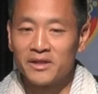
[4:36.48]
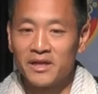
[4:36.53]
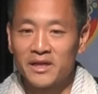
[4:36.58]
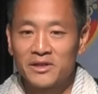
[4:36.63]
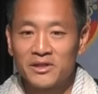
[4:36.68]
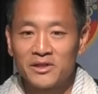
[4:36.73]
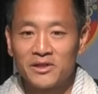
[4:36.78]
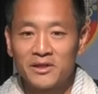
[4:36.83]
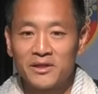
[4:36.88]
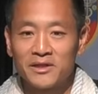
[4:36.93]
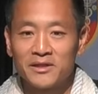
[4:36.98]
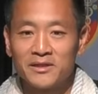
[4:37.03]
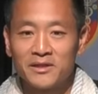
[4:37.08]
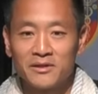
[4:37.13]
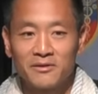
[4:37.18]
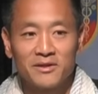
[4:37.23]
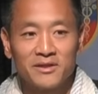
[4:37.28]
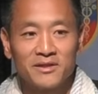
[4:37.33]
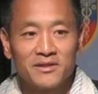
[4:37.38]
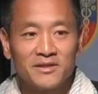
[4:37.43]
lecture
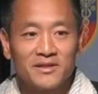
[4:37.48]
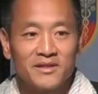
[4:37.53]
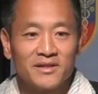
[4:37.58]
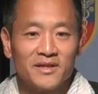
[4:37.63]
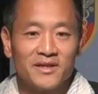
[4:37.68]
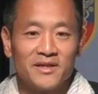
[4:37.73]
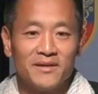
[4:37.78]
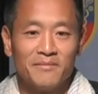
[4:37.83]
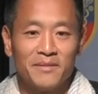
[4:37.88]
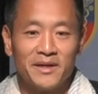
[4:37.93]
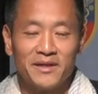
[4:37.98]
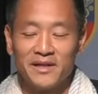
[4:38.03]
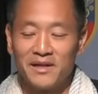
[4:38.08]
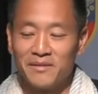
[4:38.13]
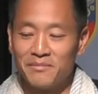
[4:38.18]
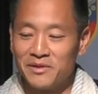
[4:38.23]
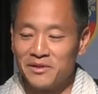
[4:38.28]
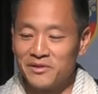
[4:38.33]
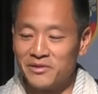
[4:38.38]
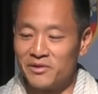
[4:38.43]
series and it might not
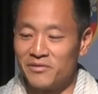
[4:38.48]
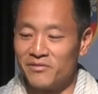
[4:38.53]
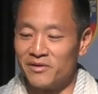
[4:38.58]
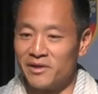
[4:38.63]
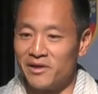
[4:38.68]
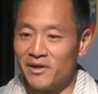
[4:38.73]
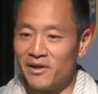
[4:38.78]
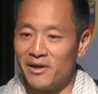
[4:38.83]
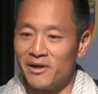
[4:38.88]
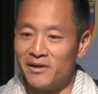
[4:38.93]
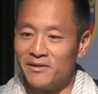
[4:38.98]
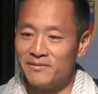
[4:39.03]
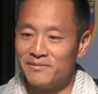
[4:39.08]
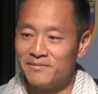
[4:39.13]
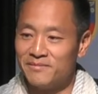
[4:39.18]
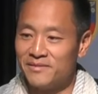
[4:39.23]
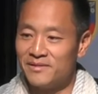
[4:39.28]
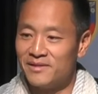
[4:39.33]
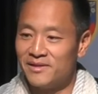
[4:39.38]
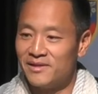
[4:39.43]
be serving our,
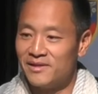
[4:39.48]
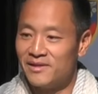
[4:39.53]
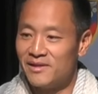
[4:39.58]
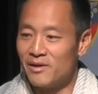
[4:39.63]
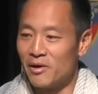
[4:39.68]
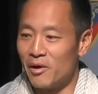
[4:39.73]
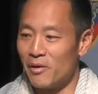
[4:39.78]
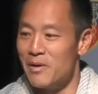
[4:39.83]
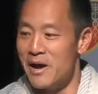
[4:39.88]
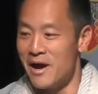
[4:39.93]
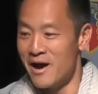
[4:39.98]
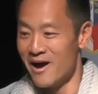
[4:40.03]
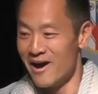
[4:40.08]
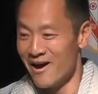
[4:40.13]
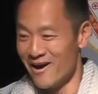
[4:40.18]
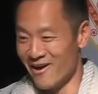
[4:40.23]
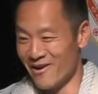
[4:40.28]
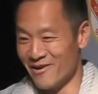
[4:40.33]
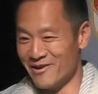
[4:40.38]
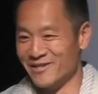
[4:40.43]
our,
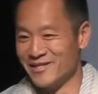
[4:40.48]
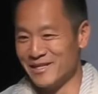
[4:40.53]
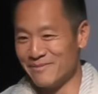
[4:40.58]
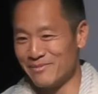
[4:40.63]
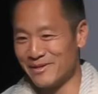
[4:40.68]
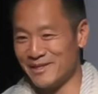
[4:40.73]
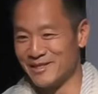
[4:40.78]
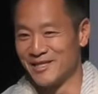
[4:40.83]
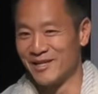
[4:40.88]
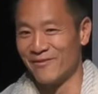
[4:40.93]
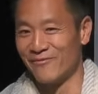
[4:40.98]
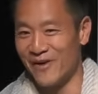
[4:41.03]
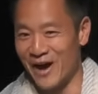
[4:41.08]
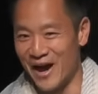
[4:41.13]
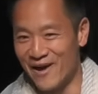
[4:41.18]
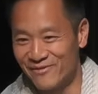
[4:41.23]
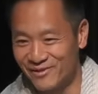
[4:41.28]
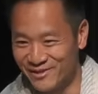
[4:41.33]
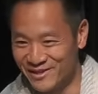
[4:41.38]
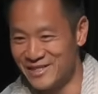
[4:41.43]
our deepest
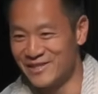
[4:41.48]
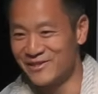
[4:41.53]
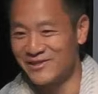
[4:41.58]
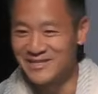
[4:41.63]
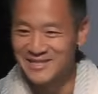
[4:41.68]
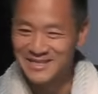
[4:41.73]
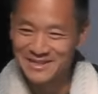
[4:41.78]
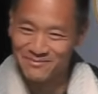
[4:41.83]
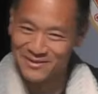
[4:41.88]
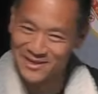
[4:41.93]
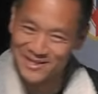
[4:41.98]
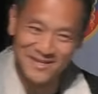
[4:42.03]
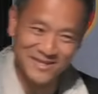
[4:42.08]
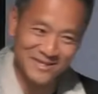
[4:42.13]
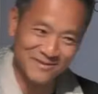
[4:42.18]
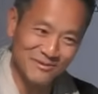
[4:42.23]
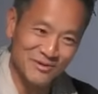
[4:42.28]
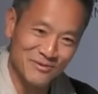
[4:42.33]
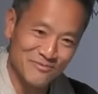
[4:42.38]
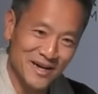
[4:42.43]
survival interest to be in this
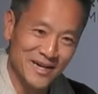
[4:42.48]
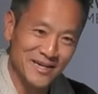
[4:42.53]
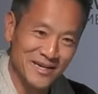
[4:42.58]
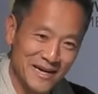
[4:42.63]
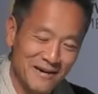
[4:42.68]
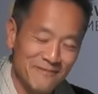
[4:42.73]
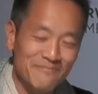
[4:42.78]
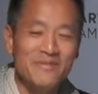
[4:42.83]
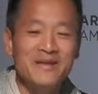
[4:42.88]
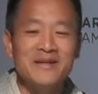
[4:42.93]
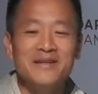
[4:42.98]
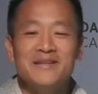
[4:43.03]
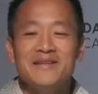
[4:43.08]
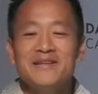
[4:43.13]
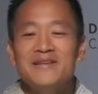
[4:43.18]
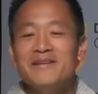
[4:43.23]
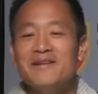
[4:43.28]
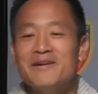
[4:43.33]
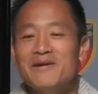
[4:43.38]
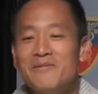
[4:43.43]
room right now.
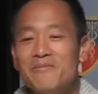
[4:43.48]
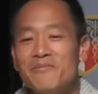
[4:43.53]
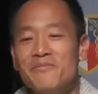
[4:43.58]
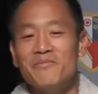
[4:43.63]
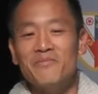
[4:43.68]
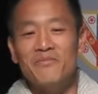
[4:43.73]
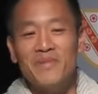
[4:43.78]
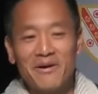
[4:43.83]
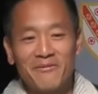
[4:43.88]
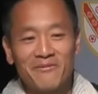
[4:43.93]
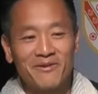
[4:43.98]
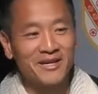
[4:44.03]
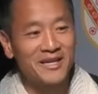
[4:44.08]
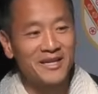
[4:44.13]
But we're